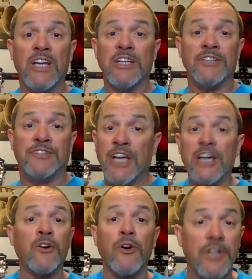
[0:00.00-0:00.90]
did
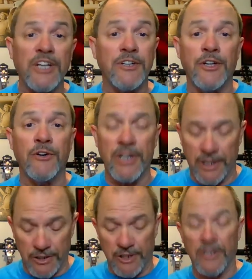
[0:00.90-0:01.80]
or didn't do any
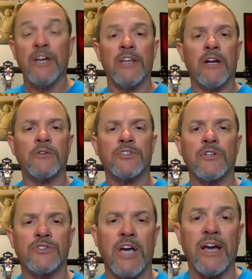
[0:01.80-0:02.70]
good. There was no
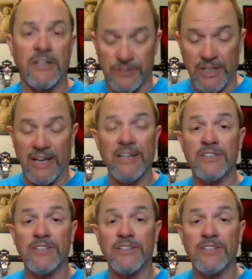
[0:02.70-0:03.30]
science, and is no